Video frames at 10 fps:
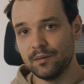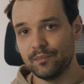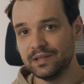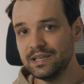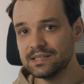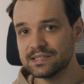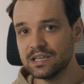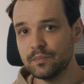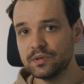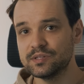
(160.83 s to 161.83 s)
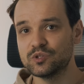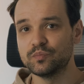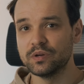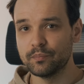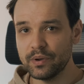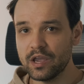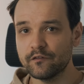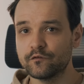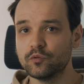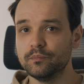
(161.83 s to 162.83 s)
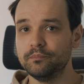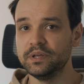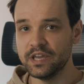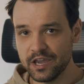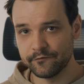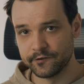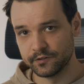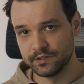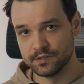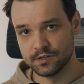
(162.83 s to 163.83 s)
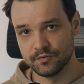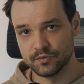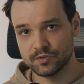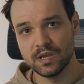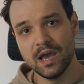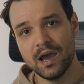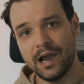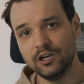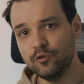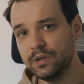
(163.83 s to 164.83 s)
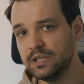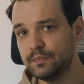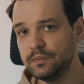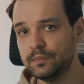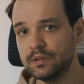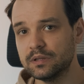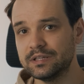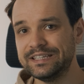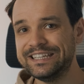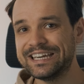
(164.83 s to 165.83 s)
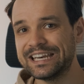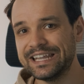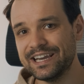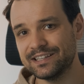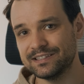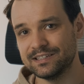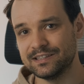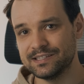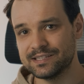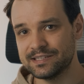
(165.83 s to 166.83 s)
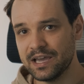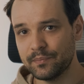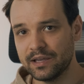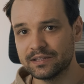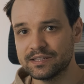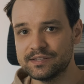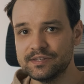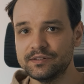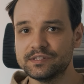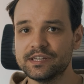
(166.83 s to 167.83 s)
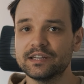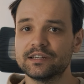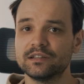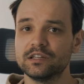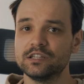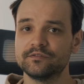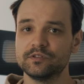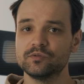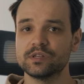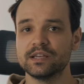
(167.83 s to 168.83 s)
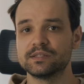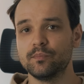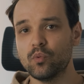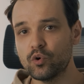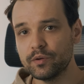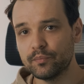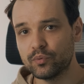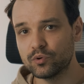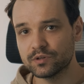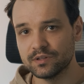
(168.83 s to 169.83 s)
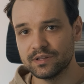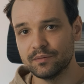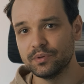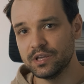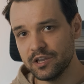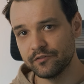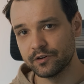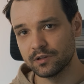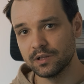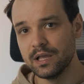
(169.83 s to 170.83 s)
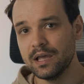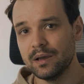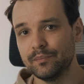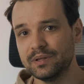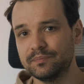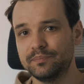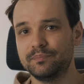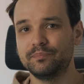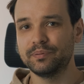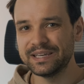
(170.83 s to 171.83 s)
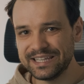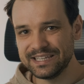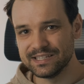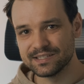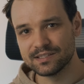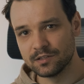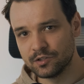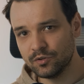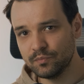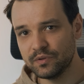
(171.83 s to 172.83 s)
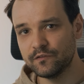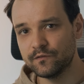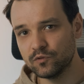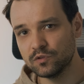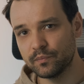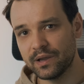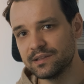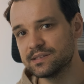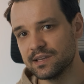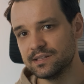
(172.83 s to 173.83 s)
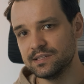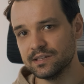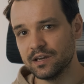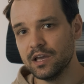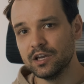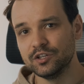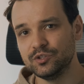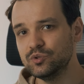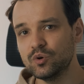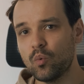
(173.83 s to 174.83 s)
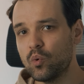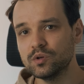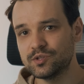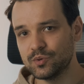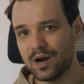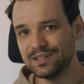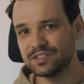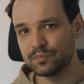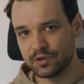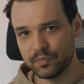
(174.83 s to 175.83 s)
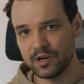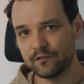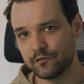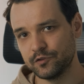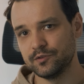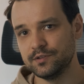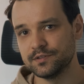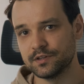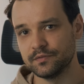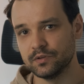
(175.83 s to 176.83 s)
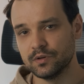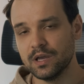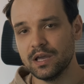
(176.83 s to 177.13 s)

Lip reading: My next step is to prepare for behavioral interviews. I know many people neglect this step and consider technical interviews as more important than behavioral, but please don't be fooled by this idea. You don't want to under-prepare for your interview.